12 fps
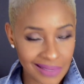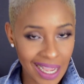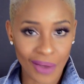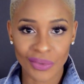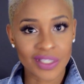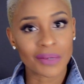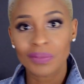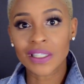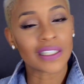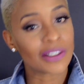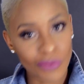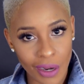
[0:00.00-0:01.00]
I was
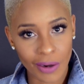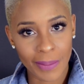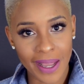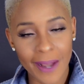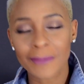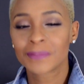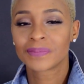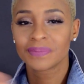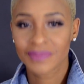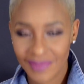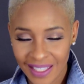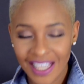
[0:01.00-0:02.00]
completely wrong about.
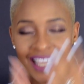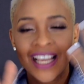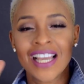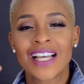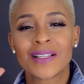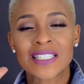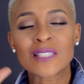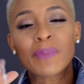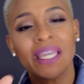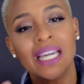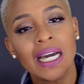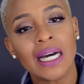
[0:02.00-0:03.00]

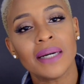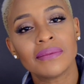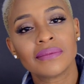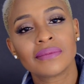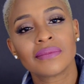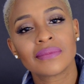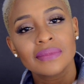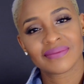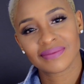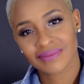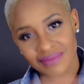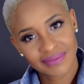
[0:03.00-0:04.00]
Speak up
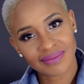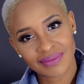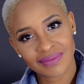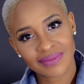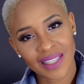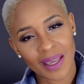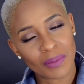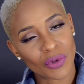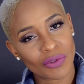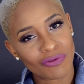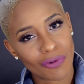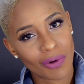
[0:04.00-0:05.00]
and
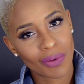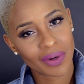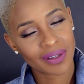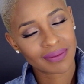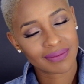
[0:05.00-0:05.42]
move forward.